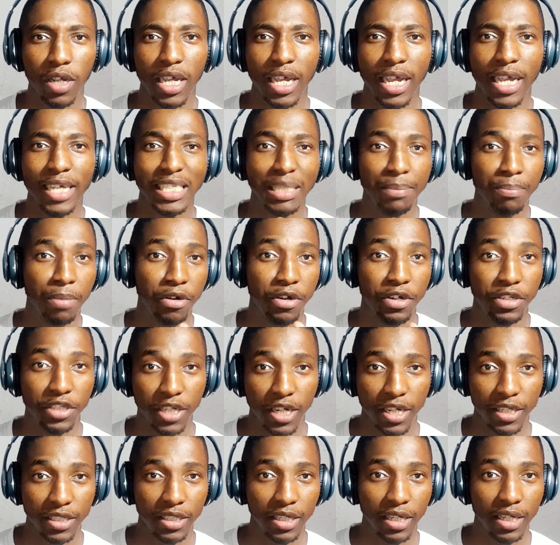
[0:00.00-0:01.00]
a separate
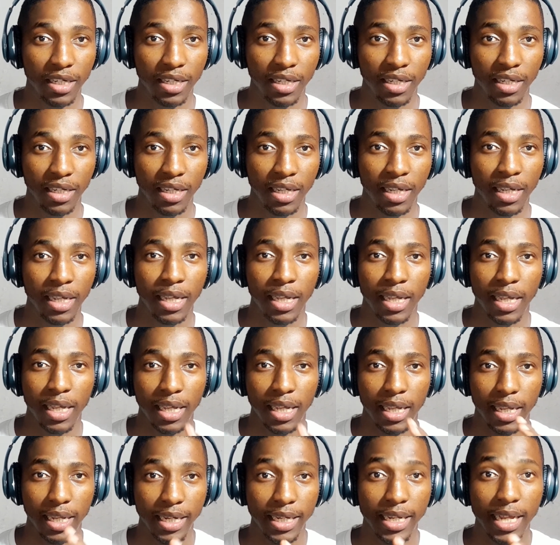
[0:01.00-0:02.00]
charger.
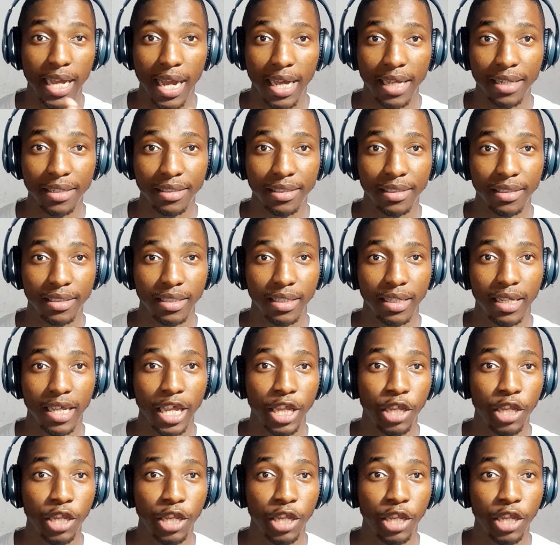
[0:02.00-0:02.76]
It has a